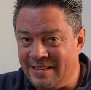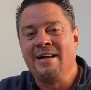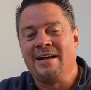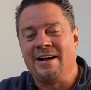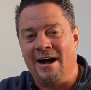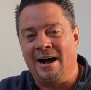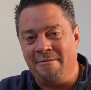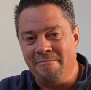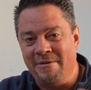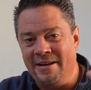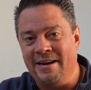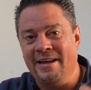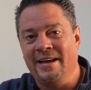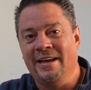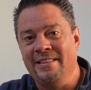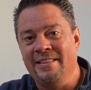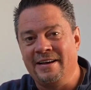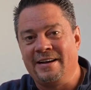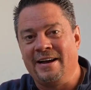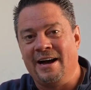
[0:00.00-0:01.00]
comment
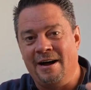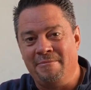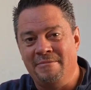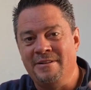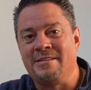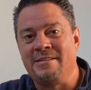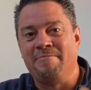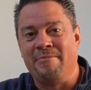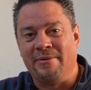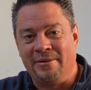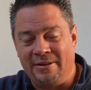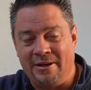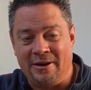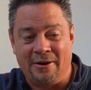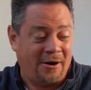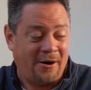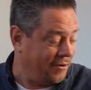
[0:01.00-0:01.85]
in the comments below.